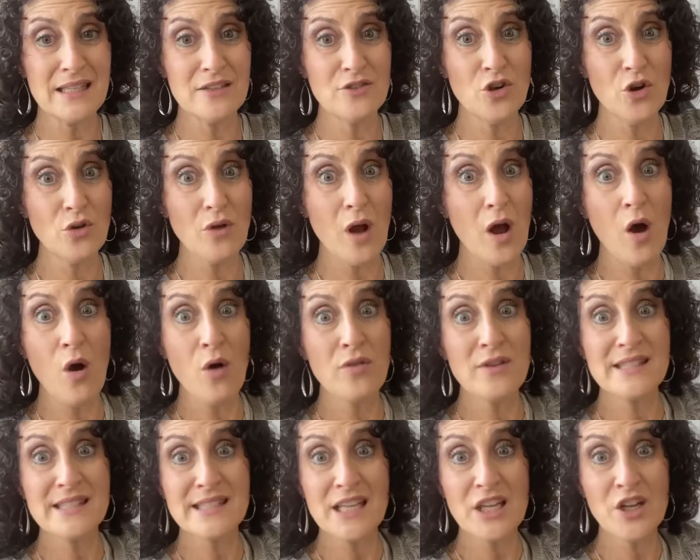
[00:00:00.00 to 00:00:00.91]
your all
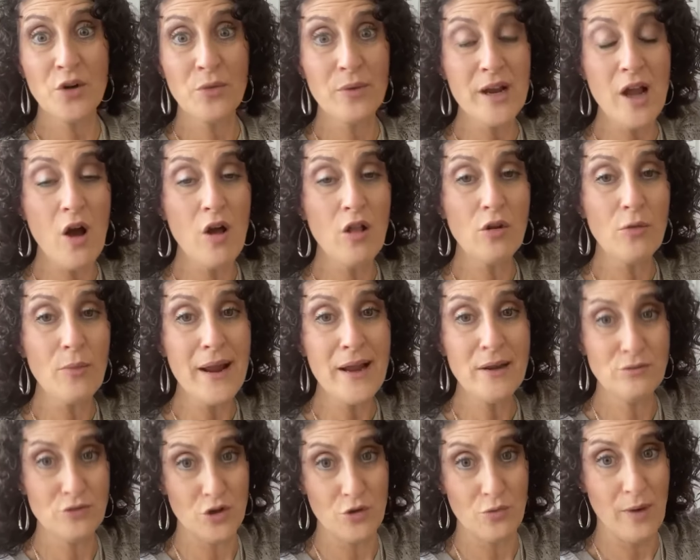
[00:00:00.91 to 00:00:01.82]
the scenery all
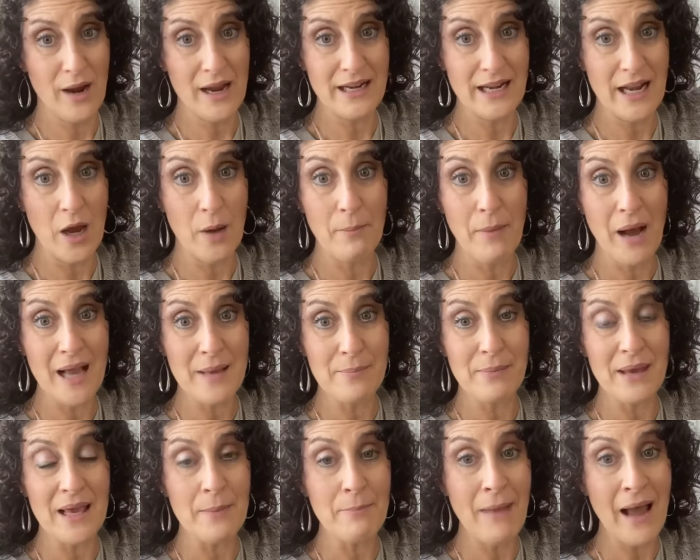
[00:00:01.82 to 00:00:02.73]
around you right now might
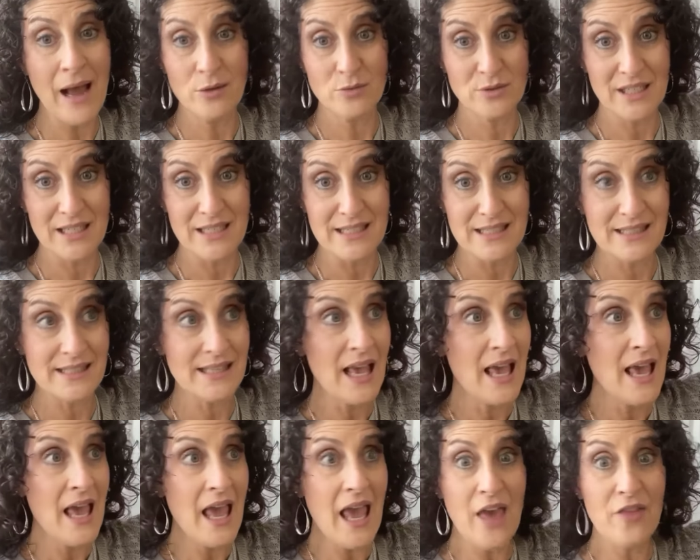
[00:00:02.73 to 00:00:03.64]
be mountainous
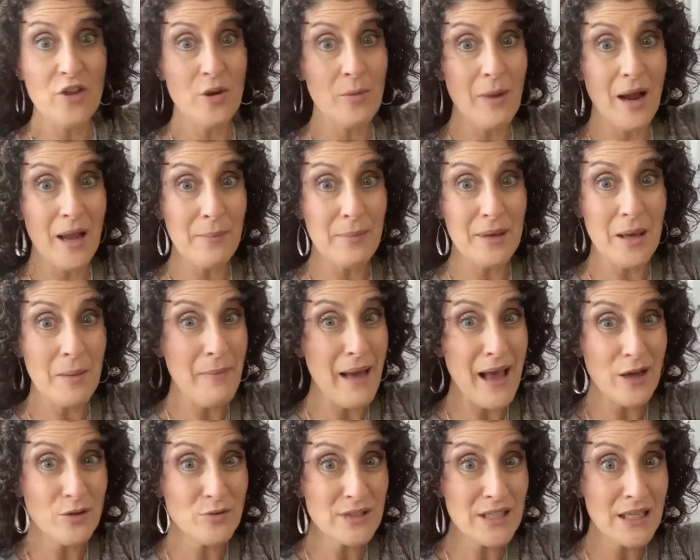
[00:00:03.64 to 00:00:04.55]
and there might be a
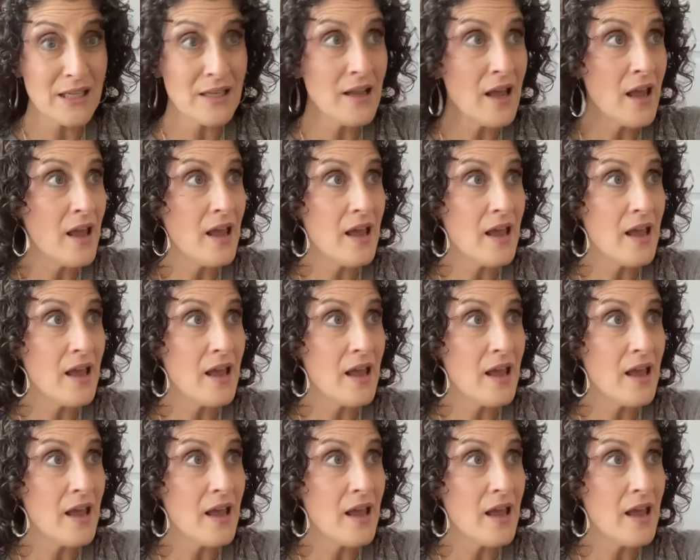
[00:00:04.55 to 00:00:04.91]
mountain